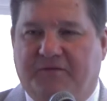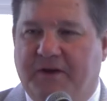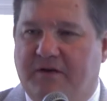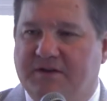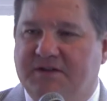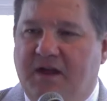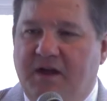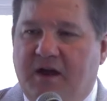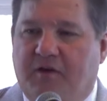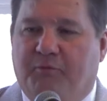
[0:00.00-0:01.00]
affairs,
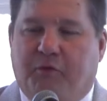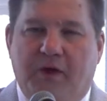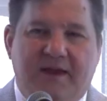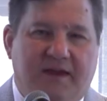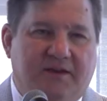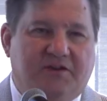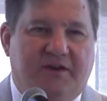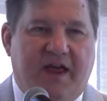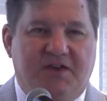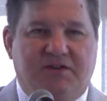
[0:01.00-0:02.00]
of breaking
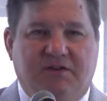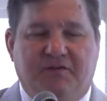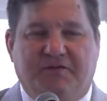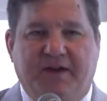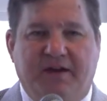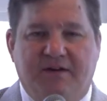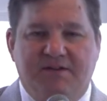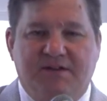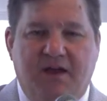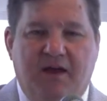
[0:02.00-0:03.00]
international
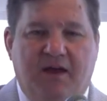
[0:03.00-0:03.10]
affairs,